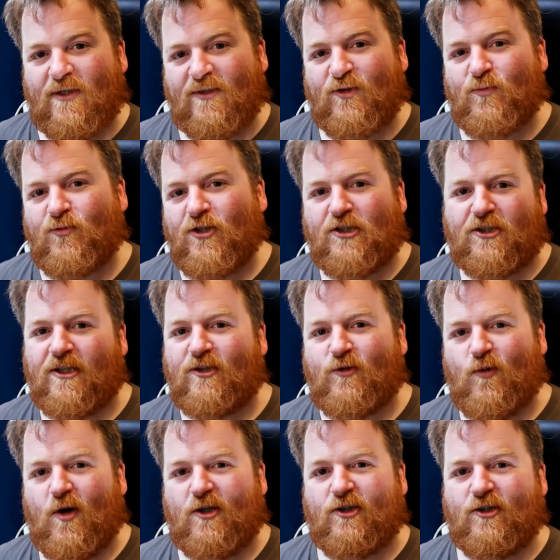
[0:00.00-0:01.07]
I do appreciate you
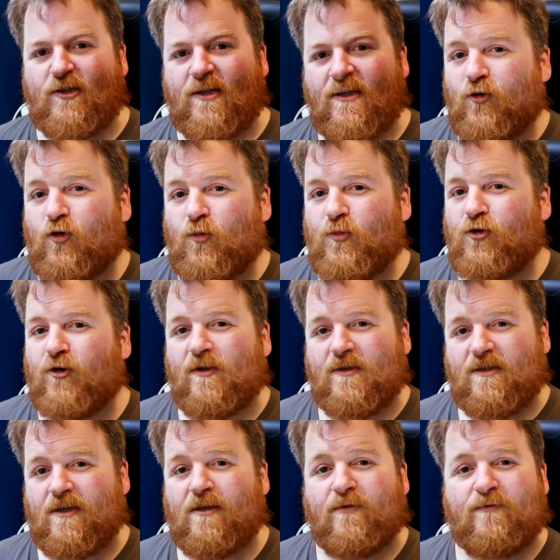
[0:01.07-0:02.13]
watching. I hope you're all
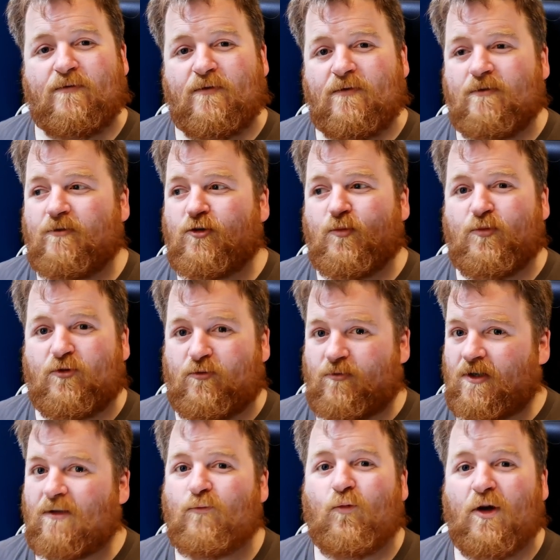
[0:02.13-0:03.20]
safe. Hope you're
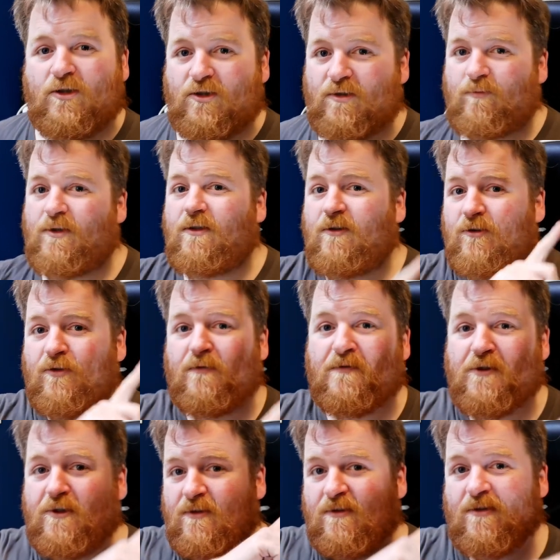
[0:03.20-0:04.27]
like watching my other
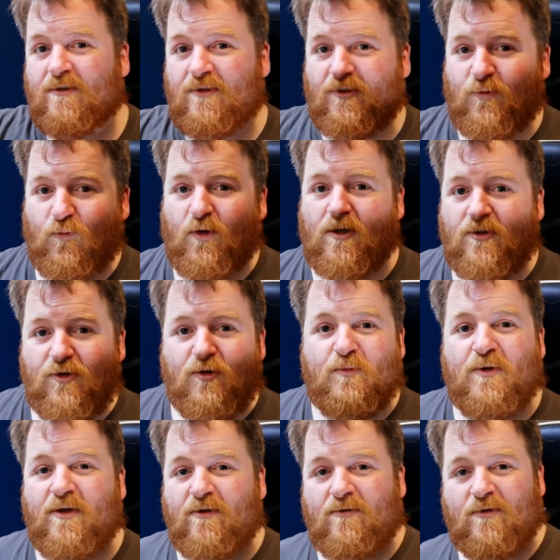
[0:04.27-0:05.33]
videos that you can watch up
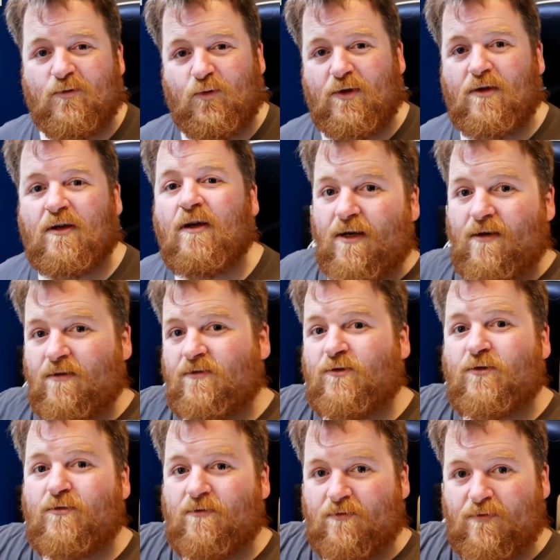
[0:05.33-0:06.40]
here as well. And
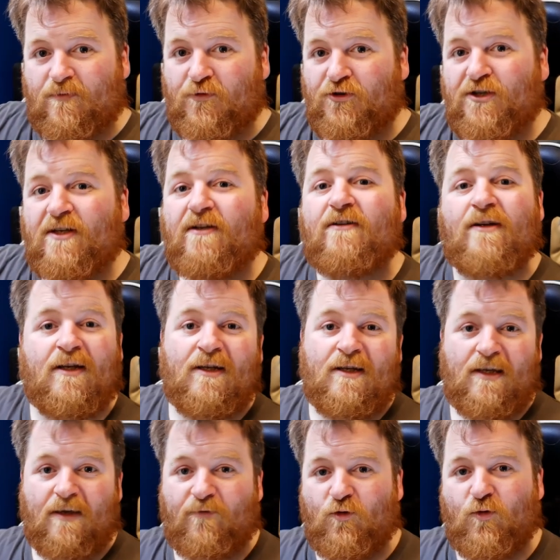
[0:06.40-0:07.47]
don't forget,
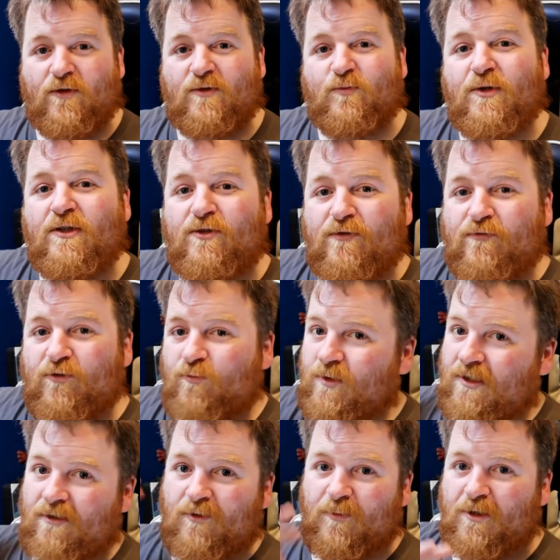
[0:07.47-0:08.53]
if you want a picture from
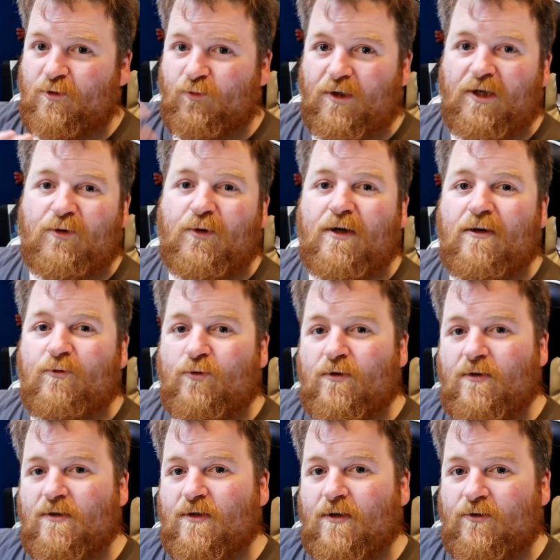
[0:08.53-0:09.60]
me, no matter where you are in the
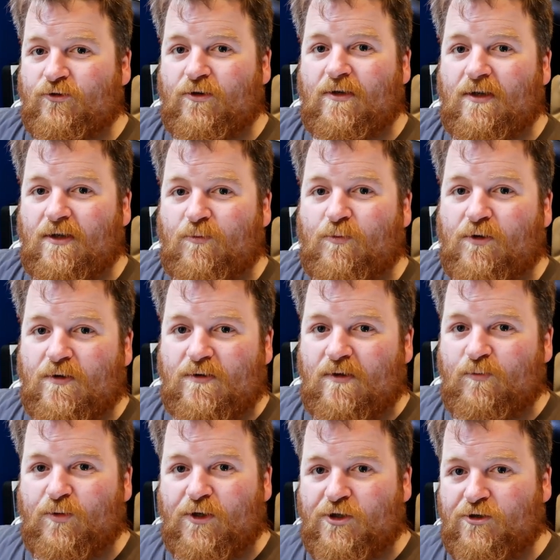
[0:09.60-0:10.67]
world, I'll draw like a
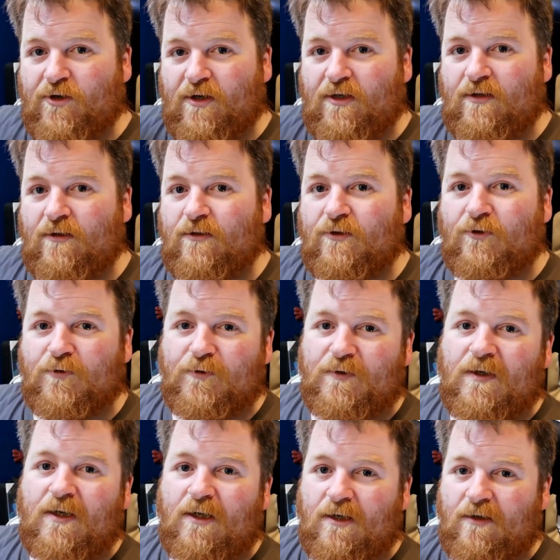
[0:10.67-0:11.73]
personal picture and a little note
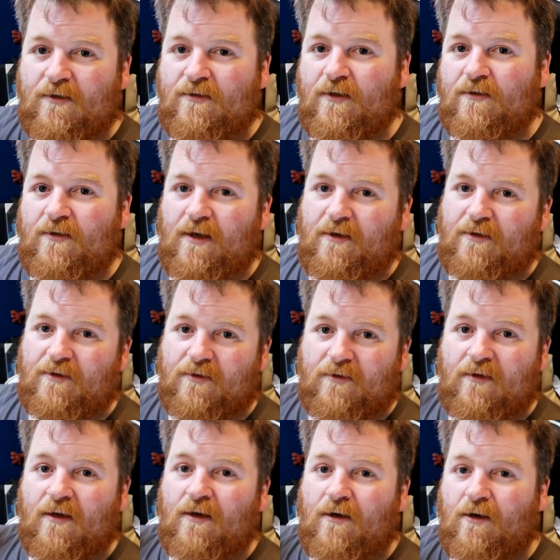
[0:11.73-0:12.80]
to say thank you.
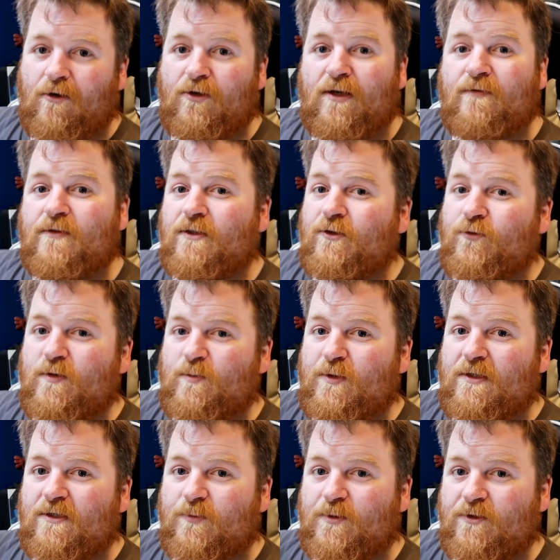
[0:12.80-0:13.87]
All you have to do is be
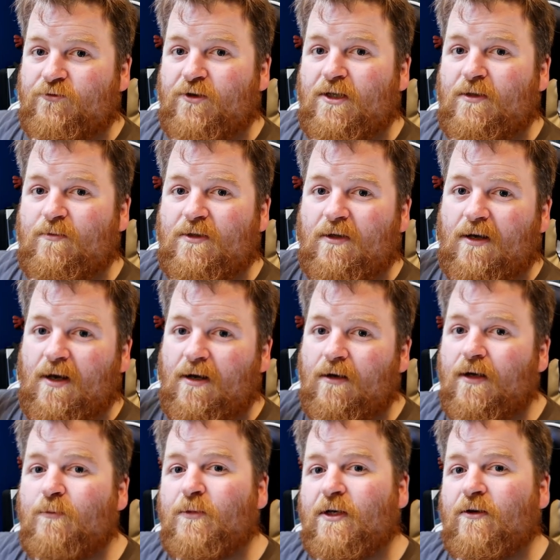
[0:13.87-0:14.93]
subscribed and
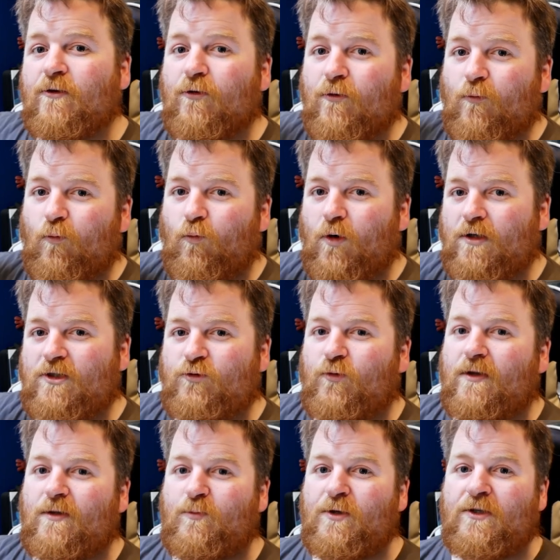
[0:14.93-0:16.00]
let me know what you
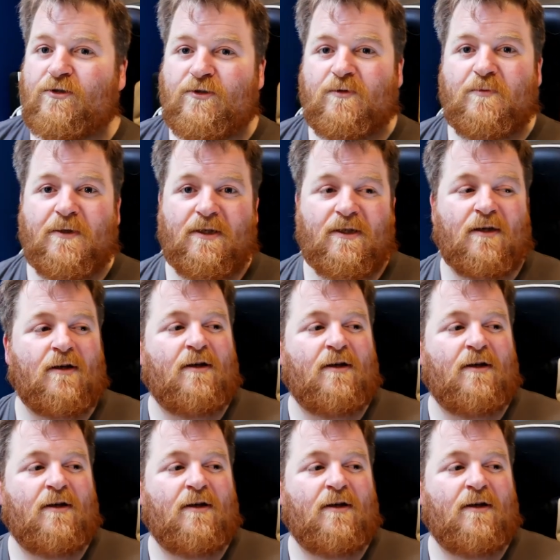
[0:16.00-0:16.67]
want the picture to be.